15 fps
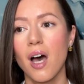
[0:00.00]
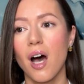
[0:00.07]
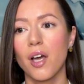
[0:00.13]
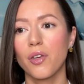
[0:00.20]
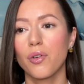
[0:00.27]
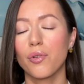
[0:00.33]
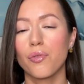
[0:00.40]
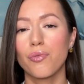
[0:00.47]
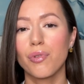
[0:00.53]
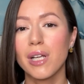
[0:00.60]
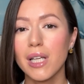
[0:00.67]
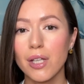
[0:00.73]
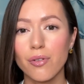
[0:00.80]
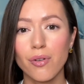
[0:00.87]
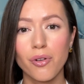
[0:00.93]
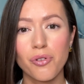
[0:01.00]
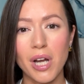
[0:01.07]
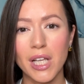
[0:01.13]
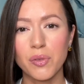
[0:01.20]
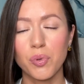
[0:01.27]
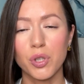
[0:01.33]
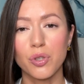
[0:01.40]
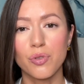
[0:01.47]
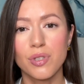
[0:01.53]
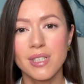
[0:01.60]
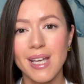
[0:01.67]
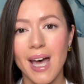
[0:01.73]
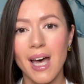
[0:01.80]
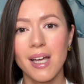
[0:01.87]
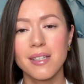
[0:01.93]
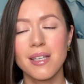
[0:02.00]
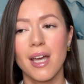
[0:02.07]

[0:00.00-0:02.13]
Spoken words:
you really regret what you said,